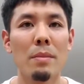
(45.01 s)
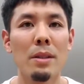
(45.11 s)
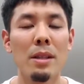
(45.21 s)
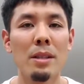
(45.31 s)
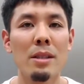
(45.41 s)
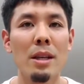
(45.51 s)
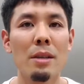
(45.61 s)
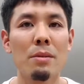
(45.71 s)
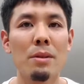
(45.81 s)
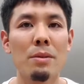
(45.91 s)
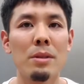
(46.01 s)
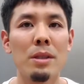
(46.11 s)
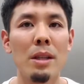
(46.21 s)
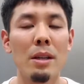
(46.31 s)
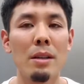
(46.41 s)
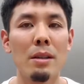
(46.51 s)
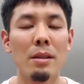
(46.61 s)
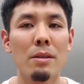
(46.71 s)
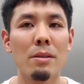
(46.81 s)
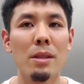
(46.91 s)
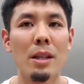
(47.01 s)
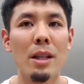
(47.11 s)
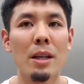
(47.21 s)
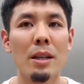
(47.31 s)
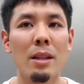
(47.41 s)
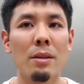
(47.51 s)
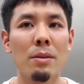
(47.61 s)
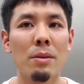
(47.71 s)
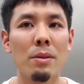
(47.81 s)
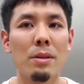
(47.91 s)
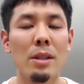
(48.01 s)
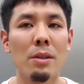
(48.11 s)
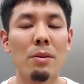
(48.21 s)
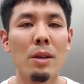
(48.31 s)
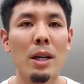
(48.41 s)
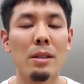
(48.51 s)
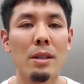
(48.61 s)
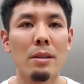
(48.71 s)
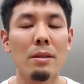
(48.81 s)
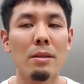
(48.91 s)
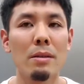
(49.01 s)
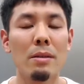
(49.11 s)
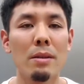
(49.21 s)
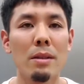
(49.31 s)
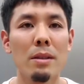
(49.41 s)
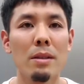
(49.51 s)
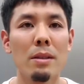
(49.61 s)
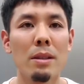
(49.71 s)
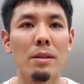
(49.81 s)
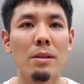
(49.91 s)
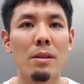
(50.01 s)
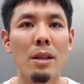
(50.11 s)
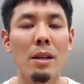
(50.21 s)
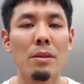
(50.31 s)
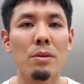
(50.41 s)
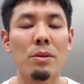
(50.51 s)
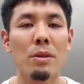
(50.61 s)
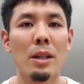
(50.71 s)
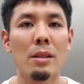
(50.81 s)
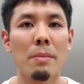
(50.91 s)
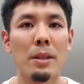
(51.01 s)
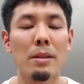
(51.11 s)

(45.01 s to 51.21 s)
and second, improving the accuracy of user targeting based on message content.